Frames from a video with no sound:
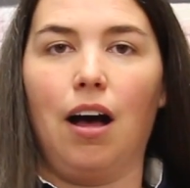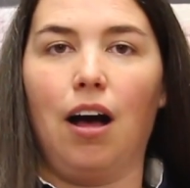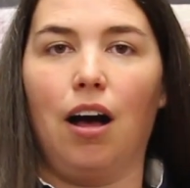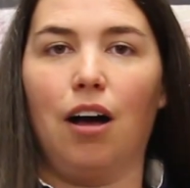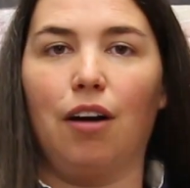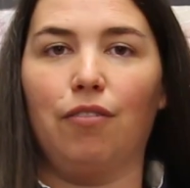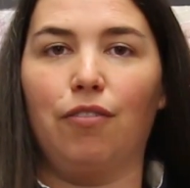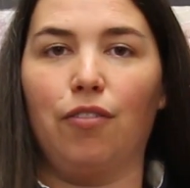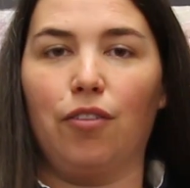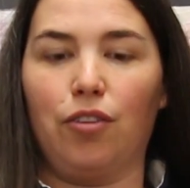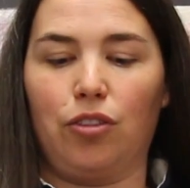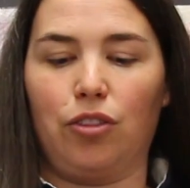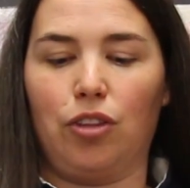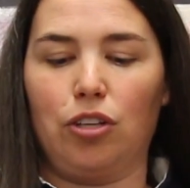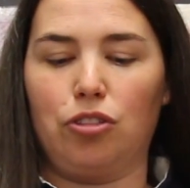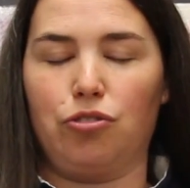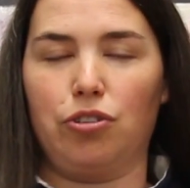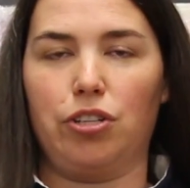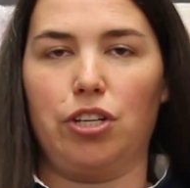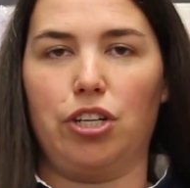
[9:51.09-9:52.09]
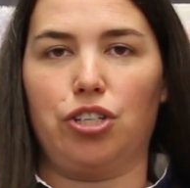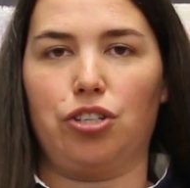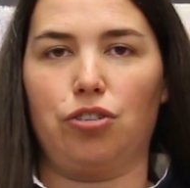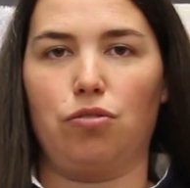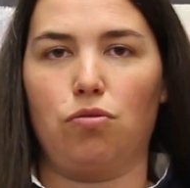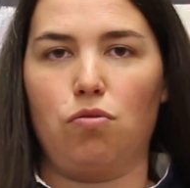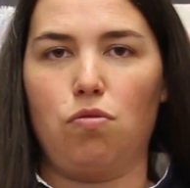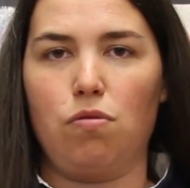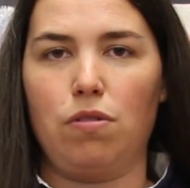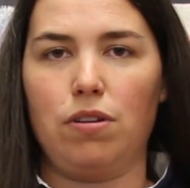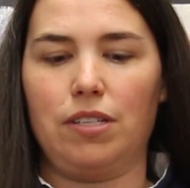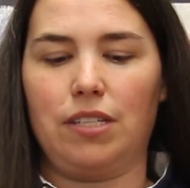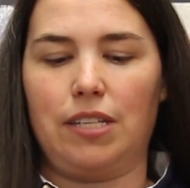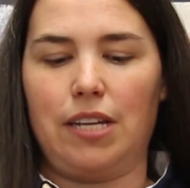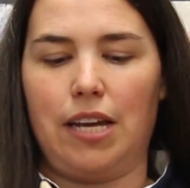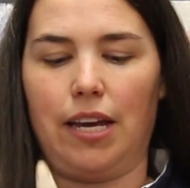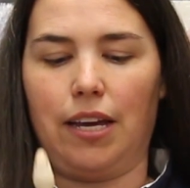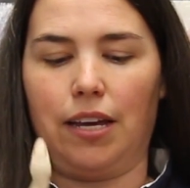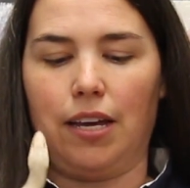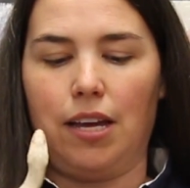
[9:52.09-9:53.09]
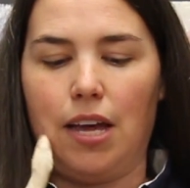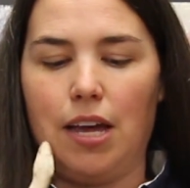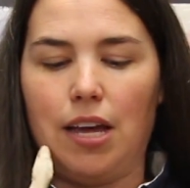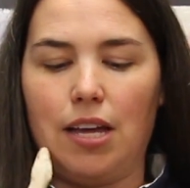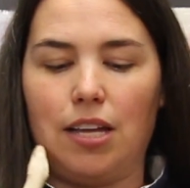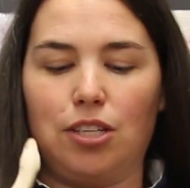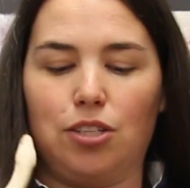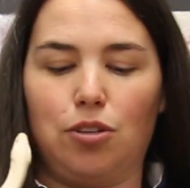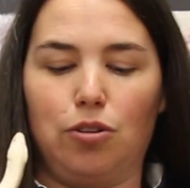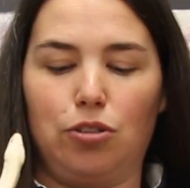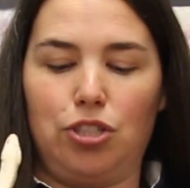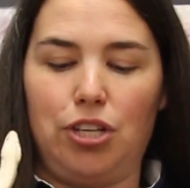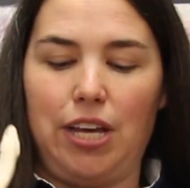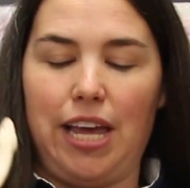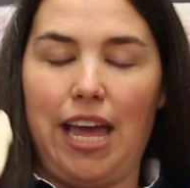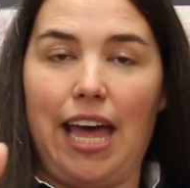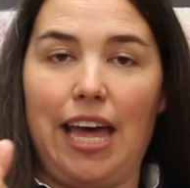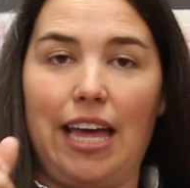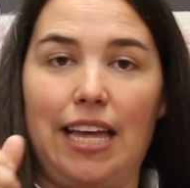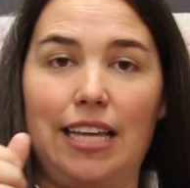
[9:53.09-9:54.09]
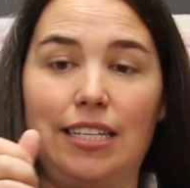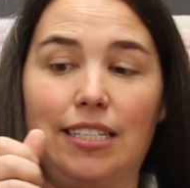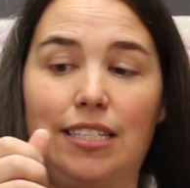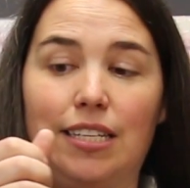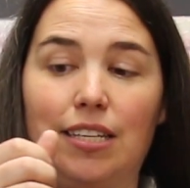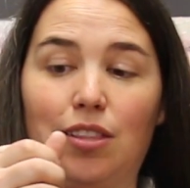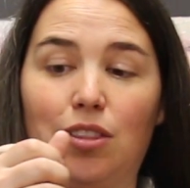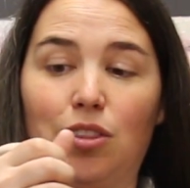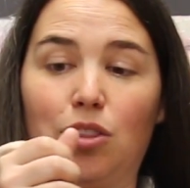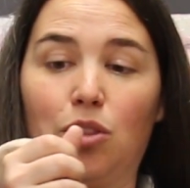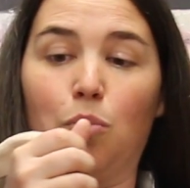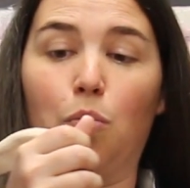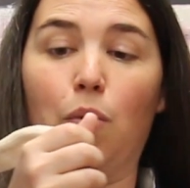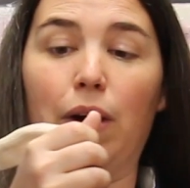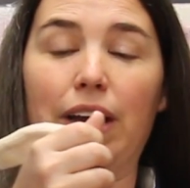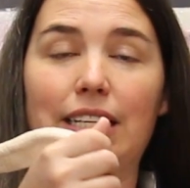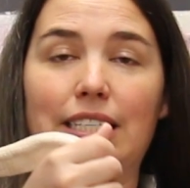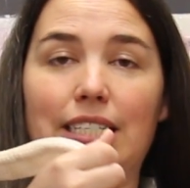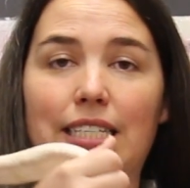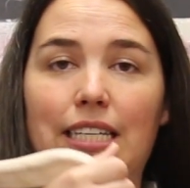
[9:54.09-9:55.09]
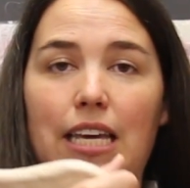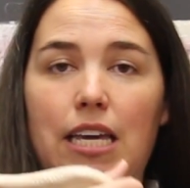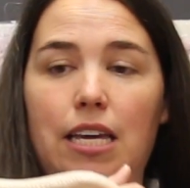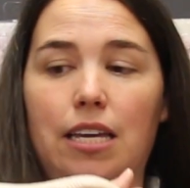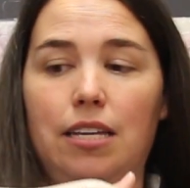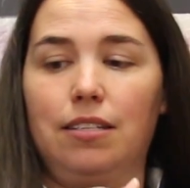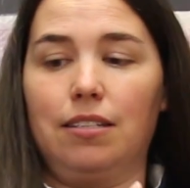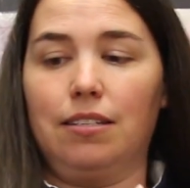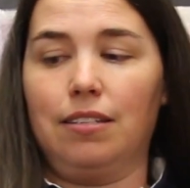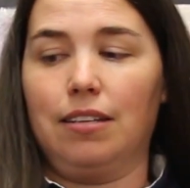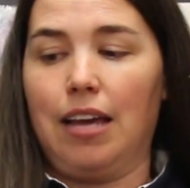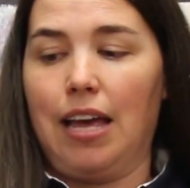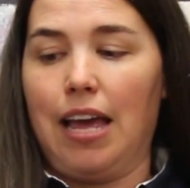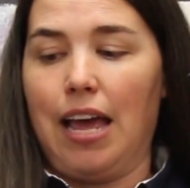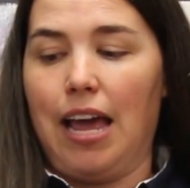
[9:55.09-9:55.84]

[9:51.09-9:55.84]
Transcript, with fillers: of the traditional corn snake. So she has the white skin.